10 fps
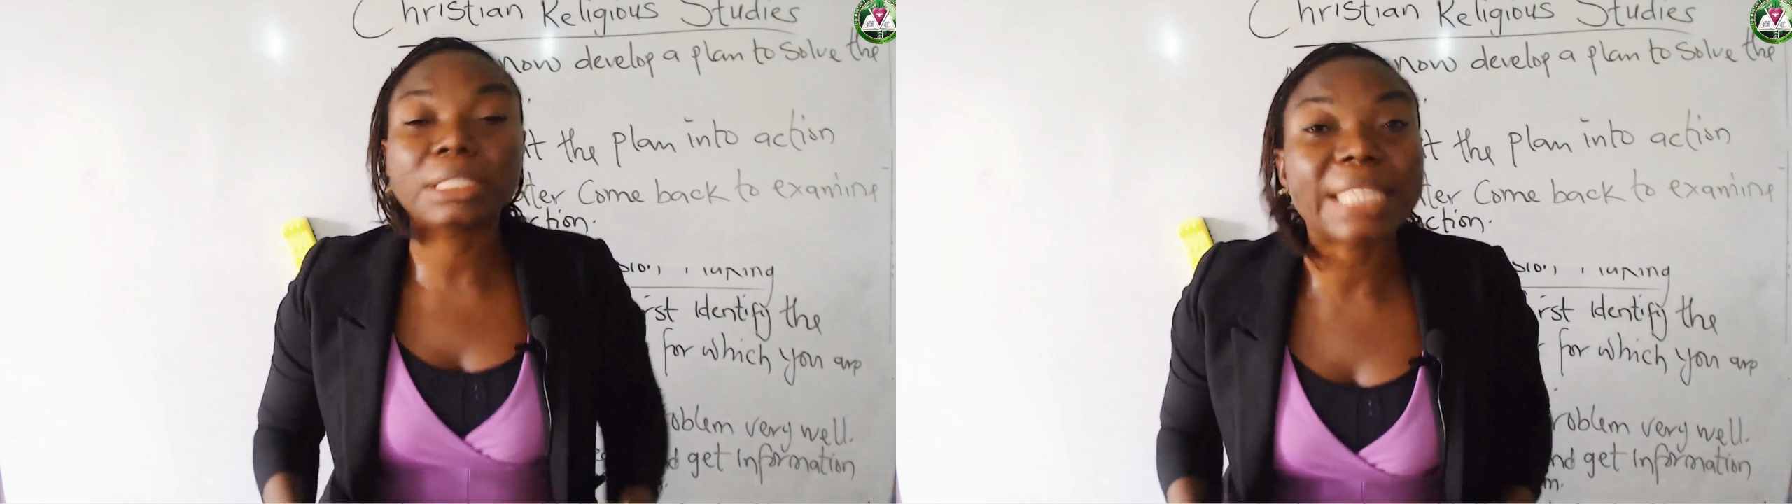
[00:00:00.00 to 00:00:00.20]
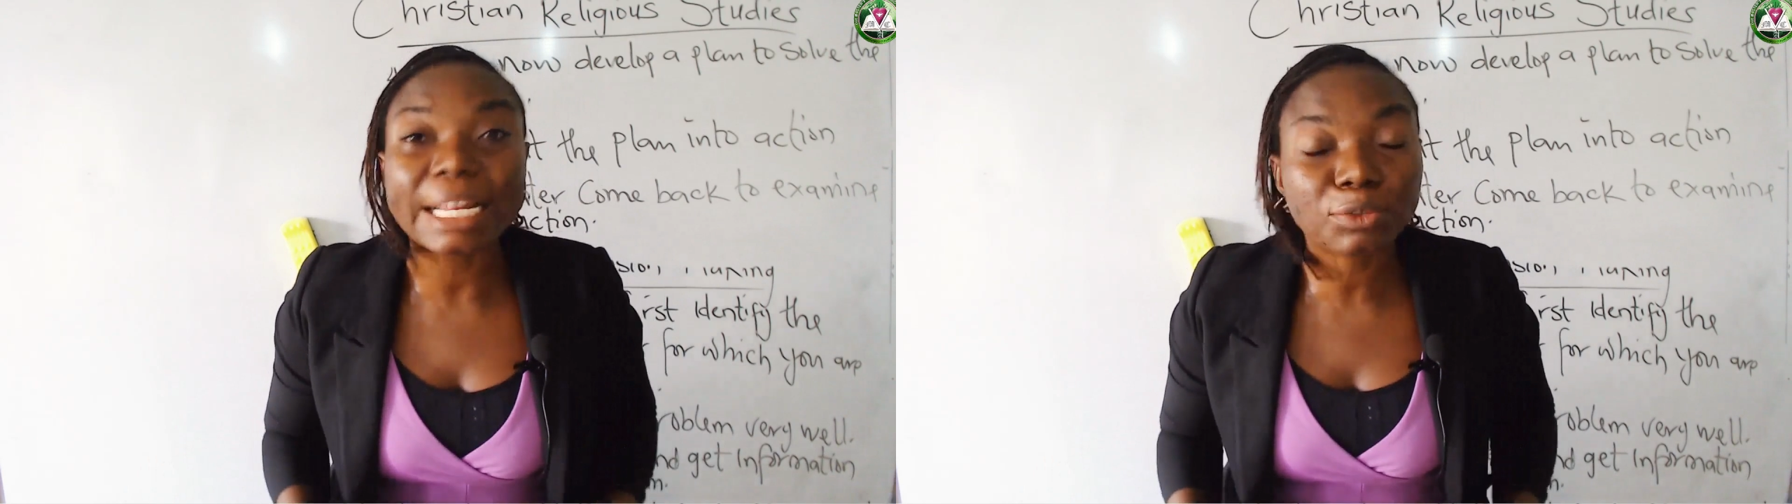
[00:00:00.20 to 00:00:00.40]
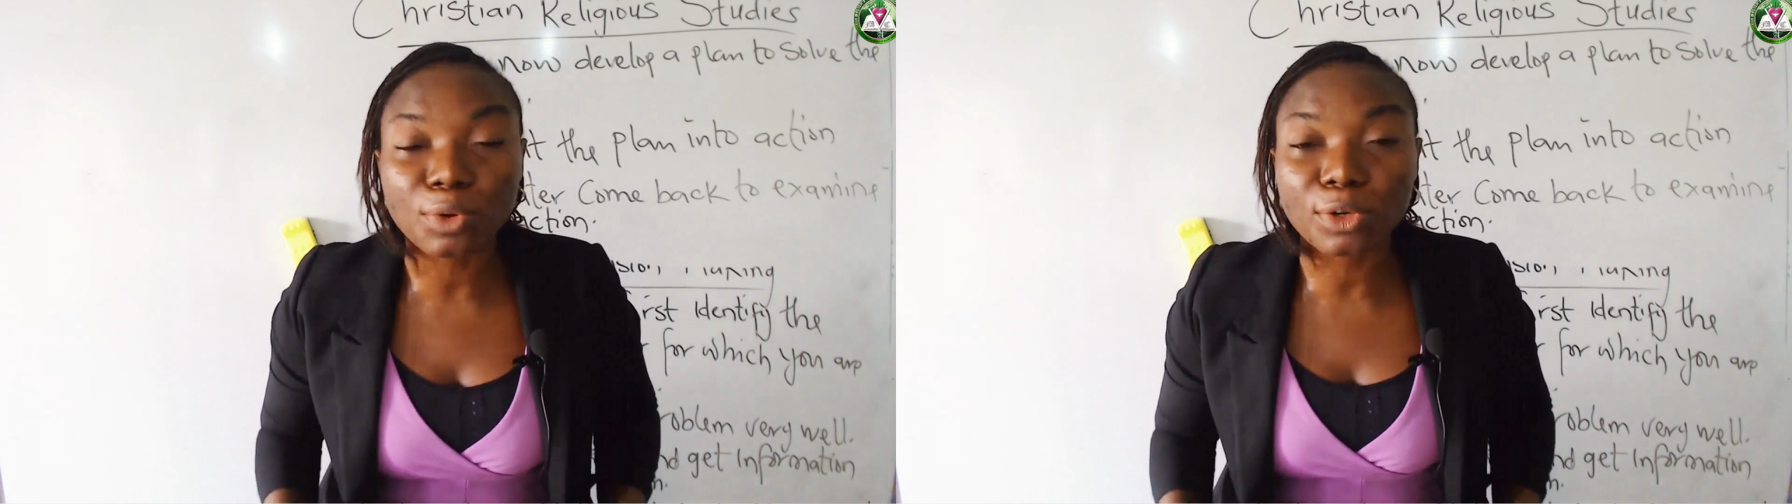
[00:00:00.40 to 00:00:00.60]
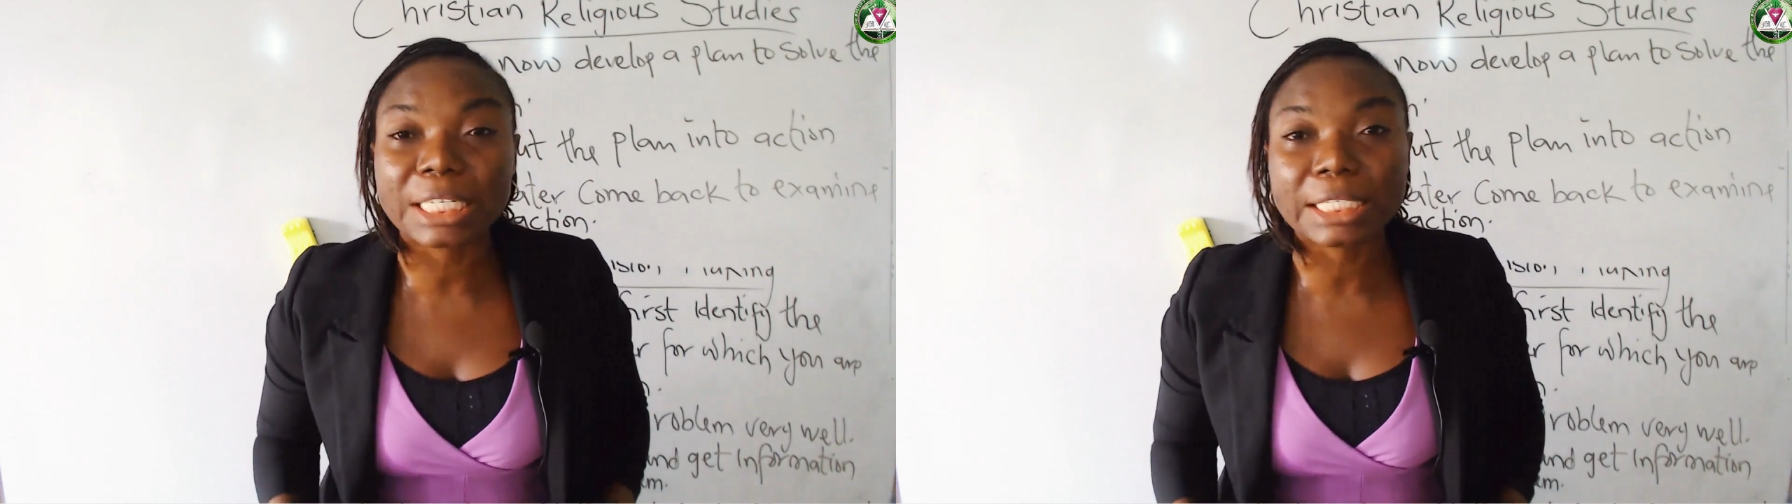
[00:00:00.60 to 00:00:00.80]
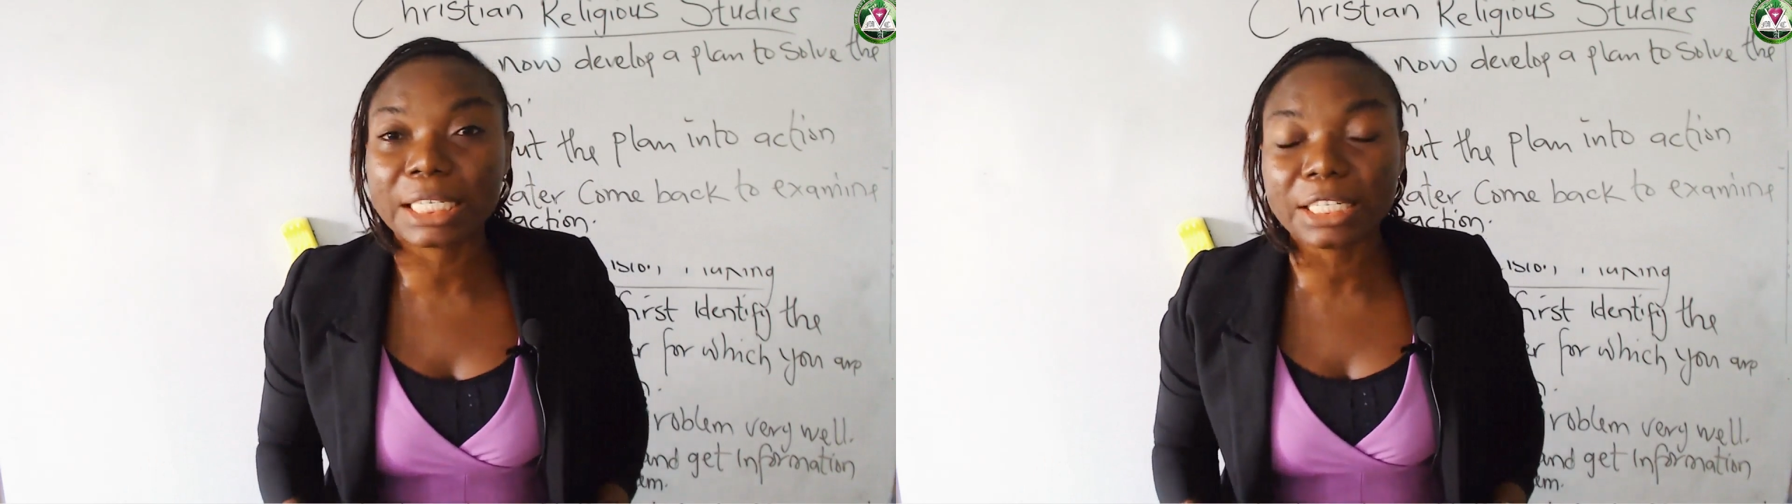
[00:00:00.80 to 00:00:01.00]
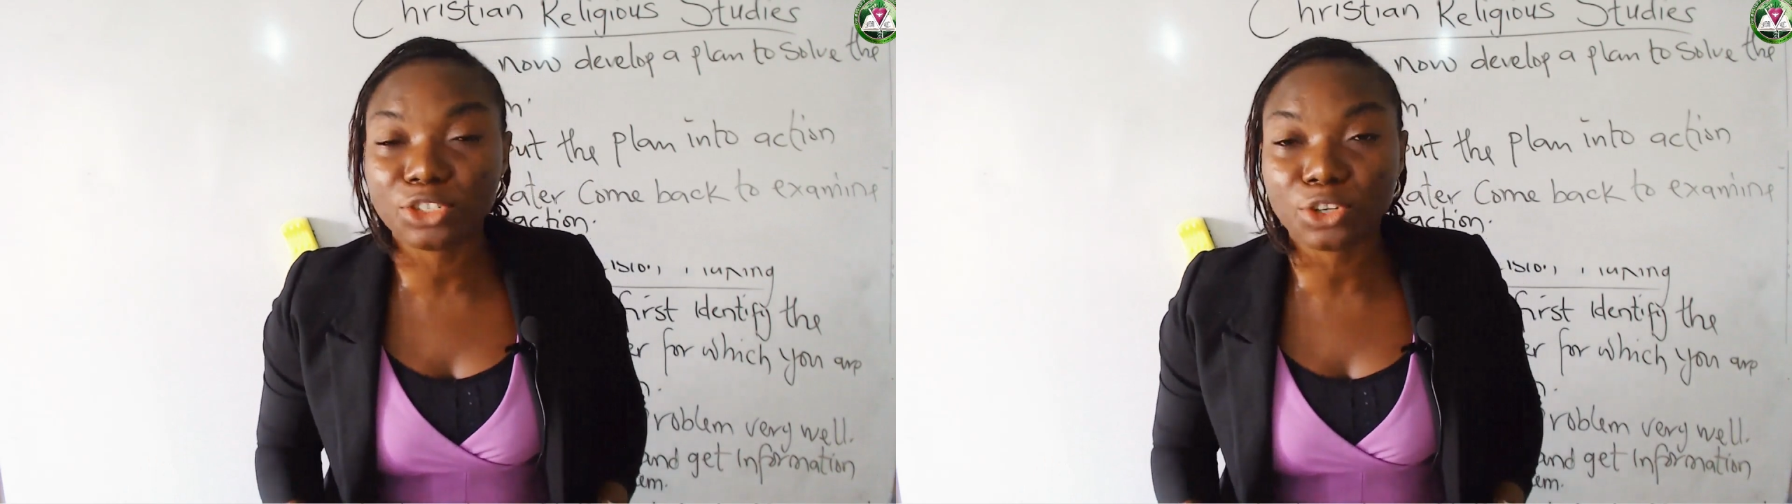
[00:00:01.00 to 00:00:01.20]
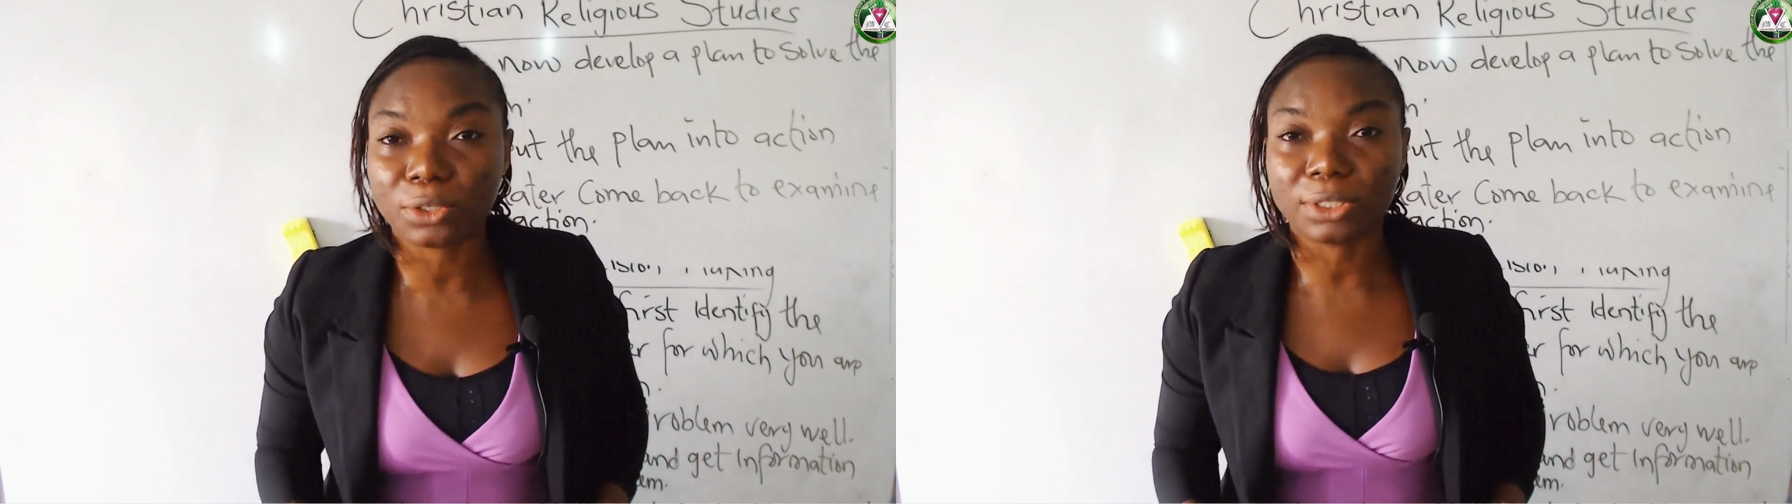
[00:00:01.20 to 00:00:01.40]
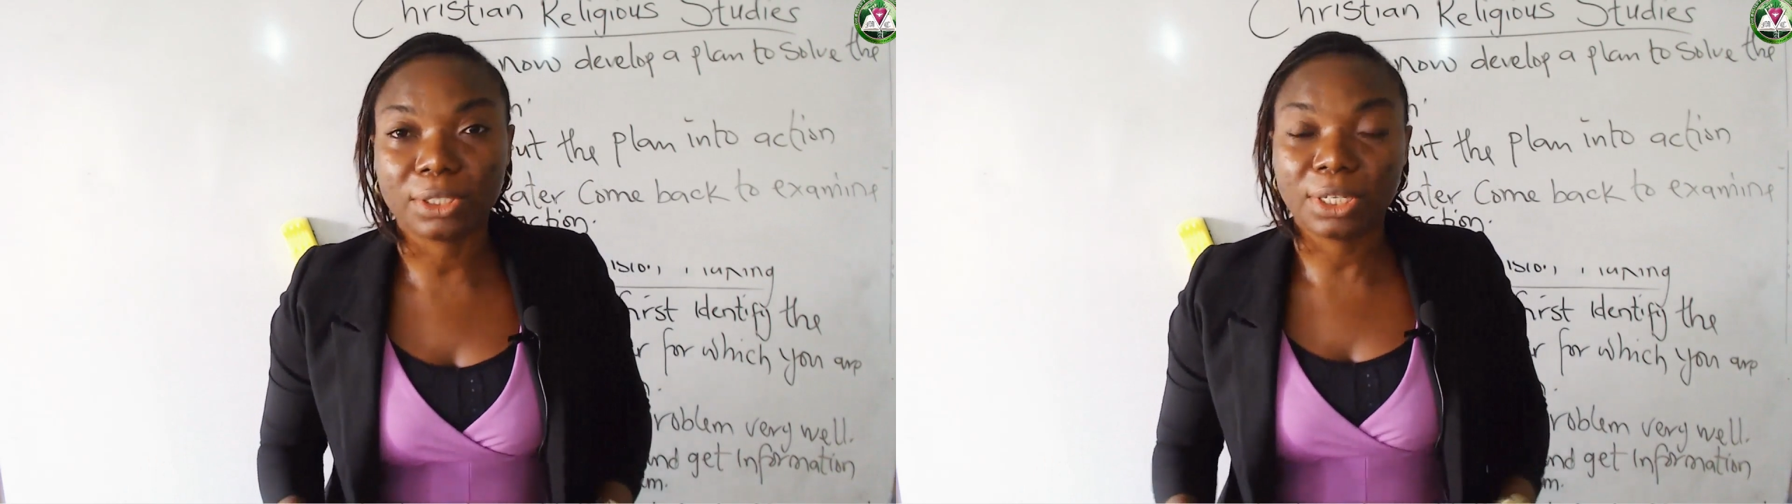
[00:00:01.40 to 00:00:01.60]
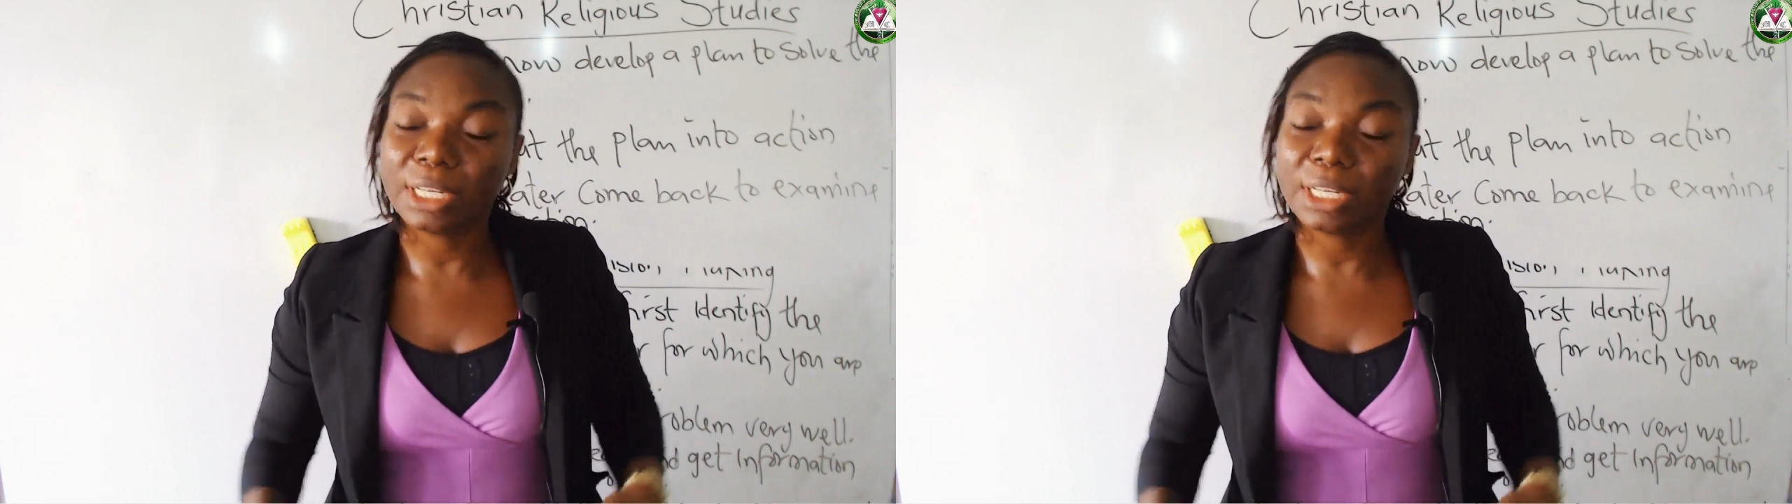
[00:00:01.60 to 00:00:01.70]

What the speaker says: That was decision.